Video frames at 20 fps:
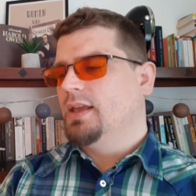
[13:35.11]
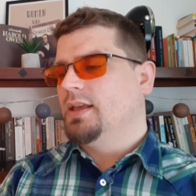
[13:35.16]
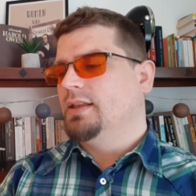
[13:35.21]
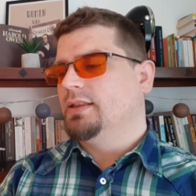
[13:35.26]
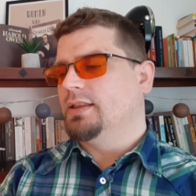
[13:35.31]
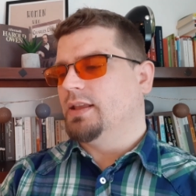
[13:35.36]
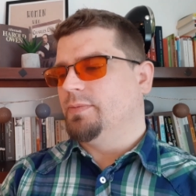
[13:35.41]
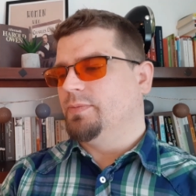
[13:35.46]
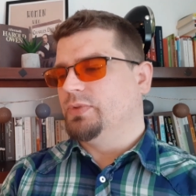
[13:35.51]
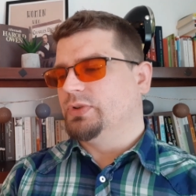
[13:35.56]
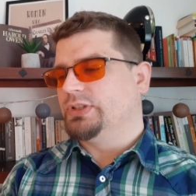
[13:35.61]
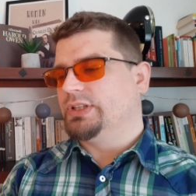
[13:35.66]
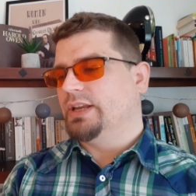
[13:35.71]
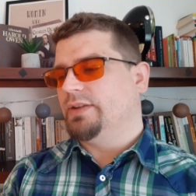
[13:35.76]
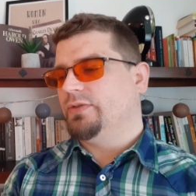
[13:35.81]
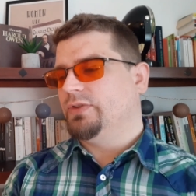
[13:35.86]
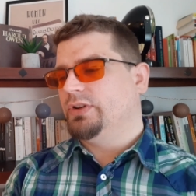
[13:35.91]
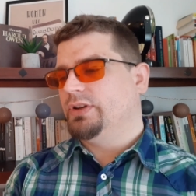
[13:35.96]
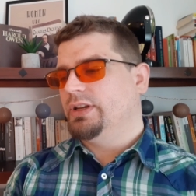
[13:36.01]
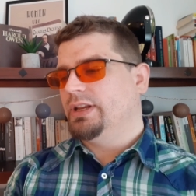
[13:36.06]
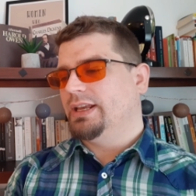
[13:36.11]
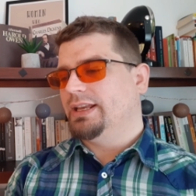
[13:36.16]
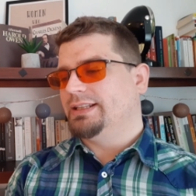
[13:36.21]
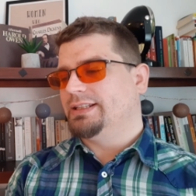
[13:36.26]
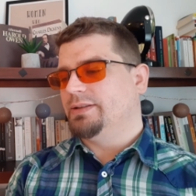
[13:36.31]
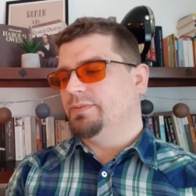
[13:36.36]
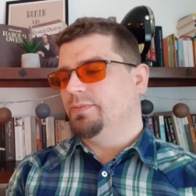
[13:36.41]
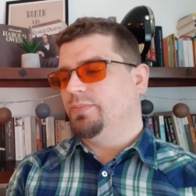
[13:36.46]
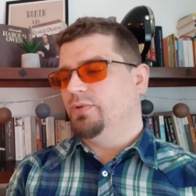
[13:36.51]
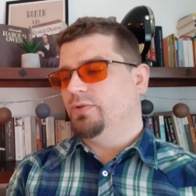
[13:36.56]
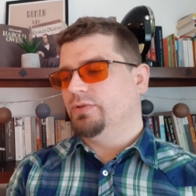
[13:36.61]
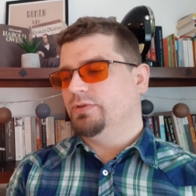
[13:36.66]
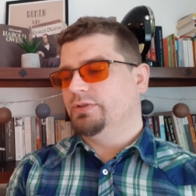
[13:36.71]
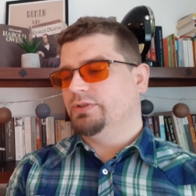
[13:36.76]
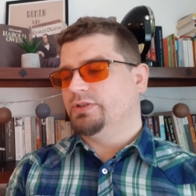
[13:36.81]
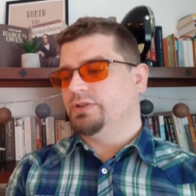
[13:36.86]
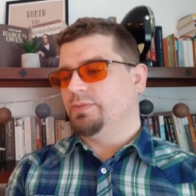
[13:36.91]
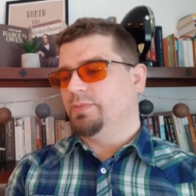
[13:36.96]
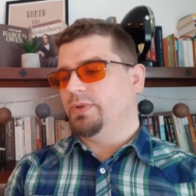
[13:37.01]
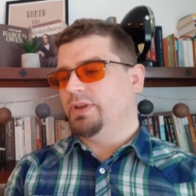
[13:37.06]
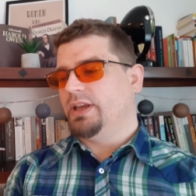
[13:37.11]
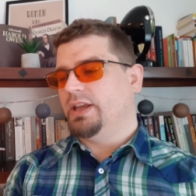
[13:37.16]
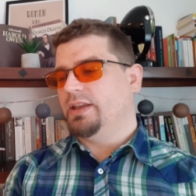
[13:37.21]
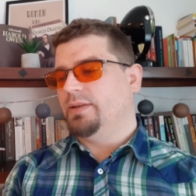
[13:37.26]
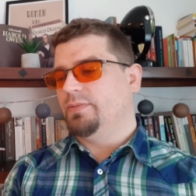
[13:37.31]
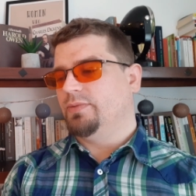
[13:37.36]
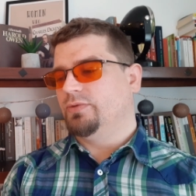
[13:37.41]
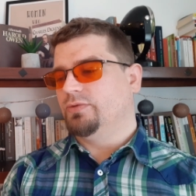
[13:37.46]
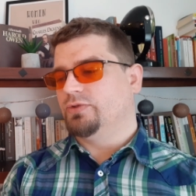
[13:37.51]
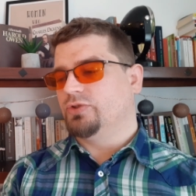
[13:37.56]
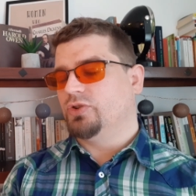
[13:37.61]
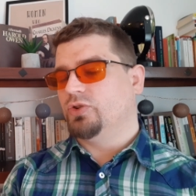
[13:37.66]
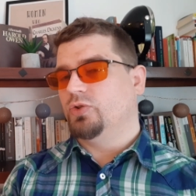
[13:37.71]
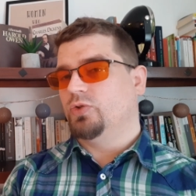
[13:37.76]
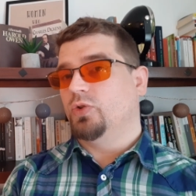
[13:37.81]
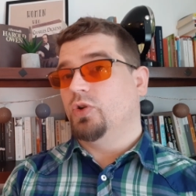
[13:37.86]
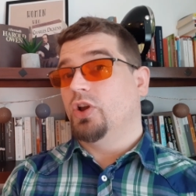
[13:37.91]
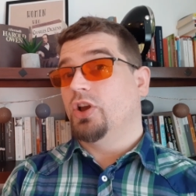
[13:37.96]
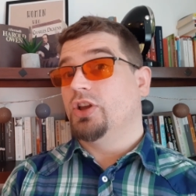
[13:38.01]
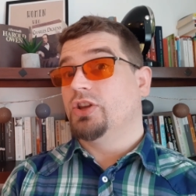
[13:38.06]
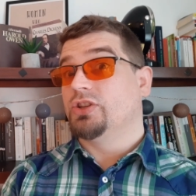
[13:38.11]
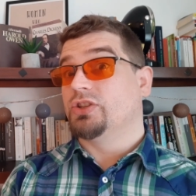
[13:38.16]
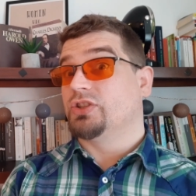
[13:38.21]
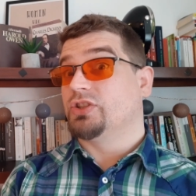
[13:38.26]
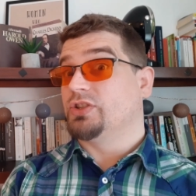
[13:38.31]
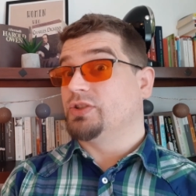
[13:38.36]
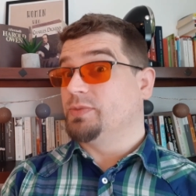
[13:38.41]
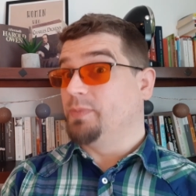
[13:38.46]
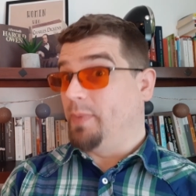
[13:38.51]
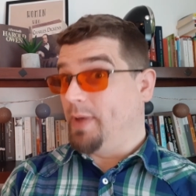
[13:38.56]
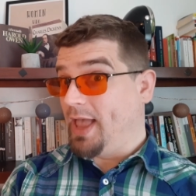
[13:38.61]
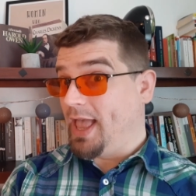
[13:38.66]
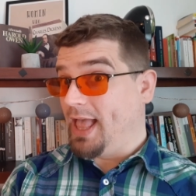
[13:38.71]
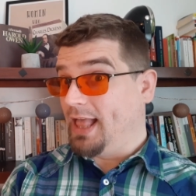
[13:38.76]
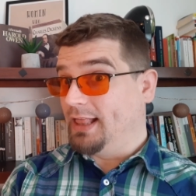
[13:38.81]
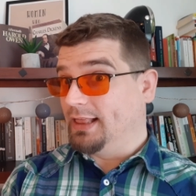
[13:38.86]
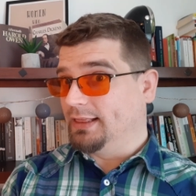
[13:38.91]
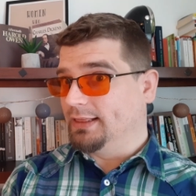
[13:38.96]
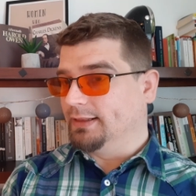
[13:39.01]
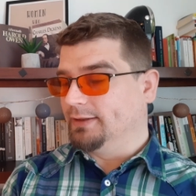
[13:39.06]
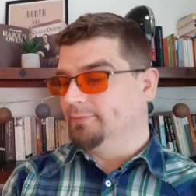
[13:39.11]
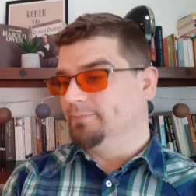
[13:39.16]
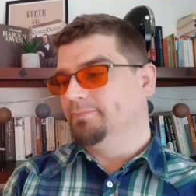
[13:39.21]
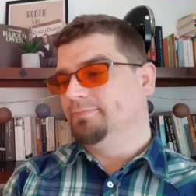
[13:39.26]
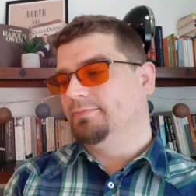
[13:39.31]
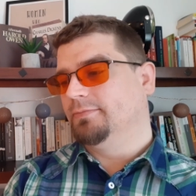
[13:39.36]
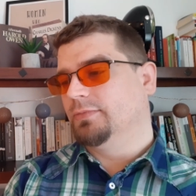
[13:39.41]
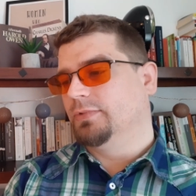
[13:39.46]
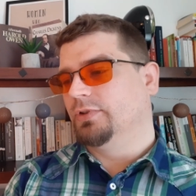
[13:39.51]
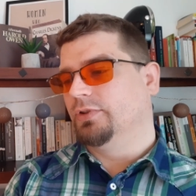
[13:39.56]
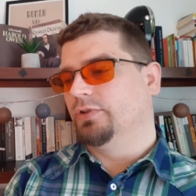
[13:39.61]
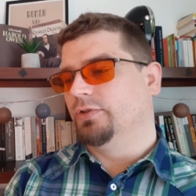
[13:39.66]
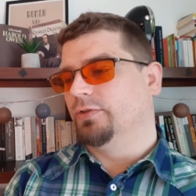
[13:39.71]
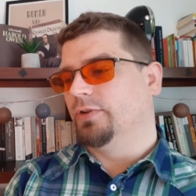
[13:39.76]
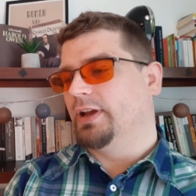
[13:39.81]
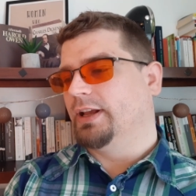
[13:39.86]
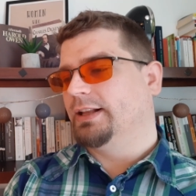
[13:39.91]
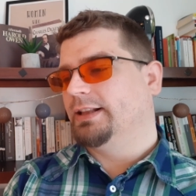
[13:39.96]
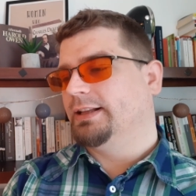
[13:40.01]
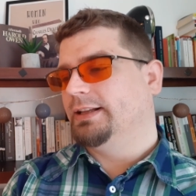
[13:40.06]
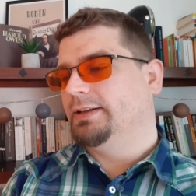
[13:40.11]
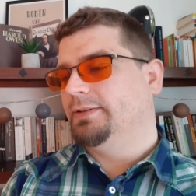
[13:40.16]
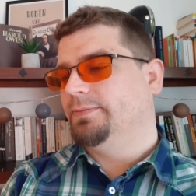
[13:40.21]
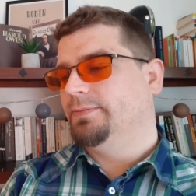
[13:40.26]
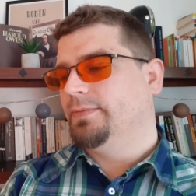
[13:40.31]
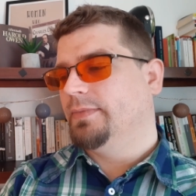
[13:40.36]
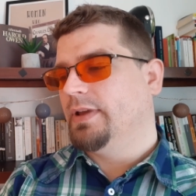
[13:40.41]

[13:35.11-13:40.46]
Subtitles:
Number 7, it's important to be able to spell correctly.